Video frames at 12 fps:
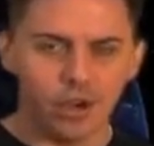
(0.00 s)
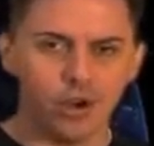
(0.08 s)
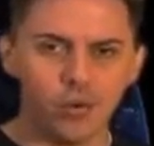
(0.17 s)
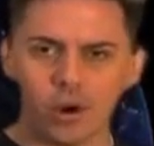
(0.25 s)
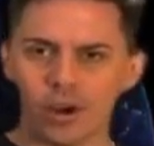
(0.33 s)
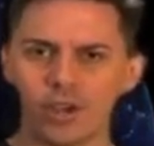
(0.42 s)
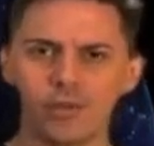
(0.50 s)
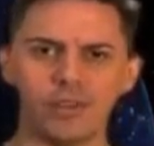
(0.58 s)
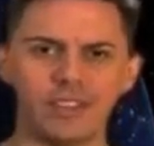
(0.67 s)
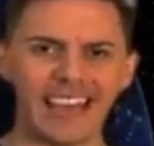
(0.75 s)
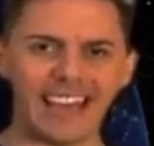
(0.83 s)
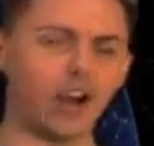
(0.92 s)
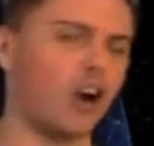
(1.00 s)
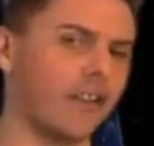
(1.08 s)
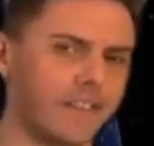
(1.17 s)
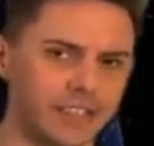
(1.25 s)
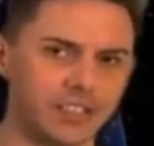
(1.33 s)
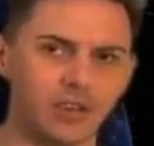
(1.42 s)
Who are you in that
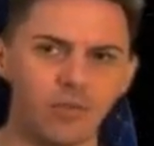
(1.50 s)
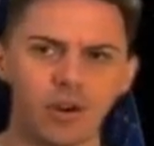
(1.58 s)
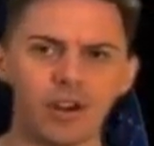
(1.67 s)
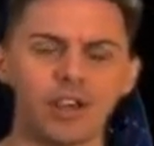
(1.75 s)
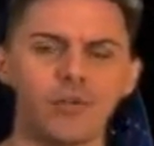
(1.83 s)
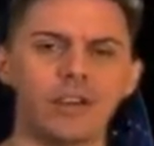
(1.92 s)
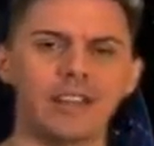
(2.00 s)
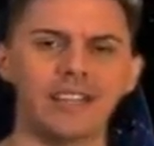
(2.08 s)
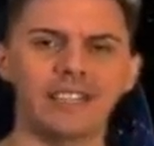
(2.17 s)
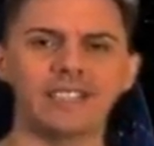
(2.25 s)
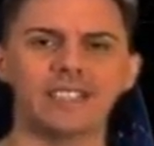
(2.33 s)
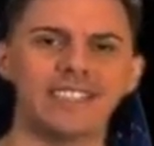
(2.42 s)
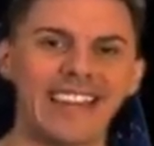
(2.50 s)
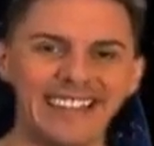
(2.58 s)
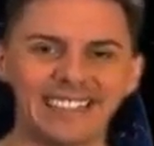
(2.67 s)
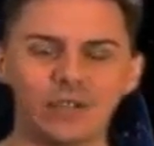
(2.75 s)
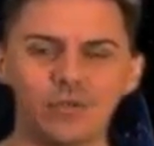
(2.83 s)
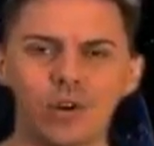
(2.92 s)
office? Who are you in this
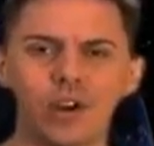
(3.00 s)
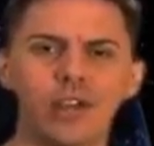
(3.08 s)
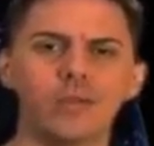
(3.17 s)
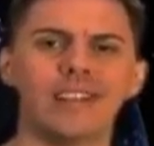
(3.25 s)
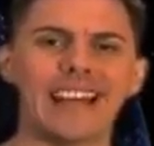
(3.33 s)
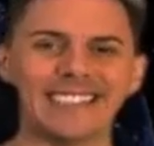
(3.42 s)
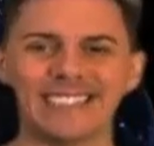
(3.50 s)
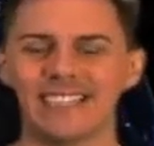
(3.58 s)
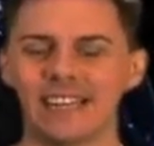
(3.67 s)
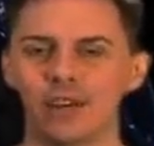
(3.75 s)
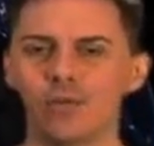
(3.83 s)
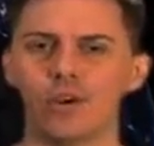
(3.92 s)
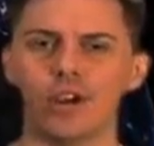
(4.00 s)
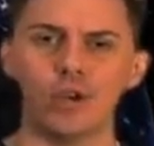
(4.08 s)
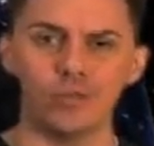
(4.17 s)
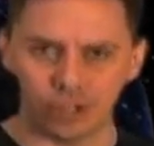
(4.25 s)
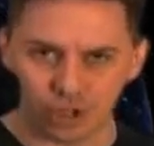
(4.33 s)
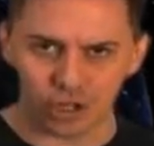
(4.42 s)
state? Who are you in that city? Who are
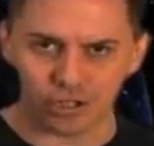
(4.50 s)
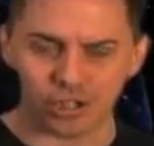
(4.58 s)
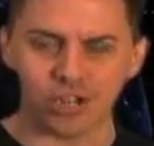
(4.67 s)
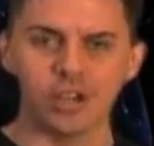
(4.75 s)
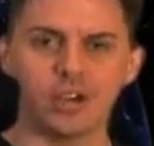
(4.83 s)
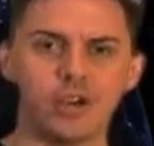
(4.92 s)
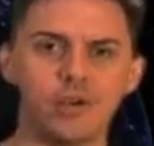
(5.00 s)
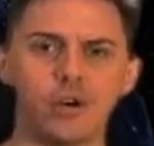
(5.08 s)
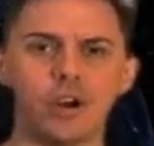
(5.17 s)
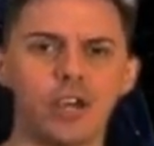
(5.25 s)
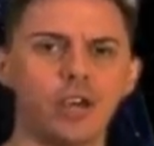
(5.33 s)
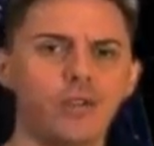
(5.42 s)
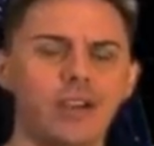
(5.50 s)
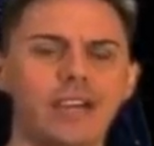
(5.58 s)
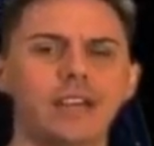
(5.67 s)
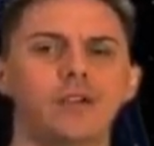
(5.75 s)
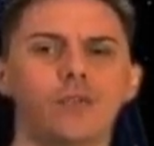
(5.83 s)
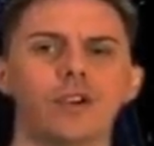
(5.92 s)
you at church? Who are you
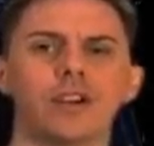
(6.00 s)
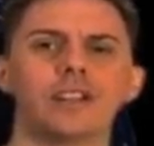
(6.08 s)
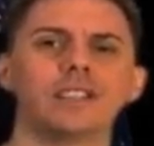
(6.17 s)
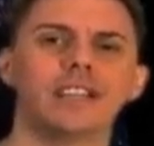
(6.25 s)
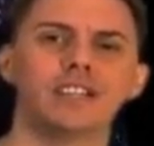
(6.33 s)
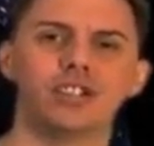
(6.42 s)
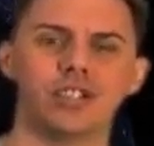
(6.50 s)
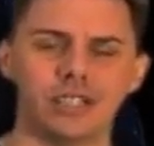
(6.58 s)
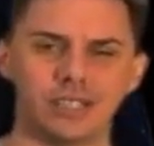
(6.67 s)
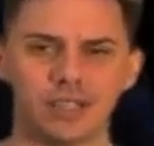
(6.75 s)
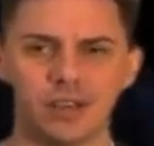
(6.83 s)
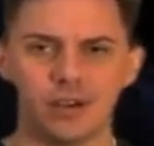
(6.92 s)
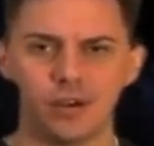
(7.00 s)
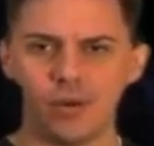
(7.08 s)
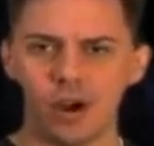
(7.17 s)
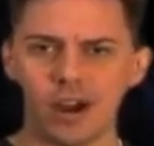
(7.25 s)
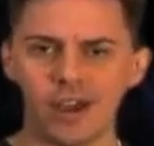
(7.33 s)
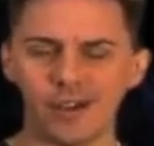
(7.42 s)
in organizations?
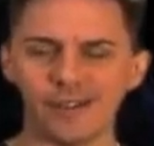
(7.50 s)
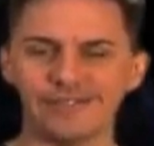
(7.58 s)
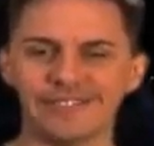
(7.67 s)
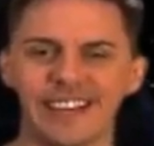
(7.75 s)
Who are you?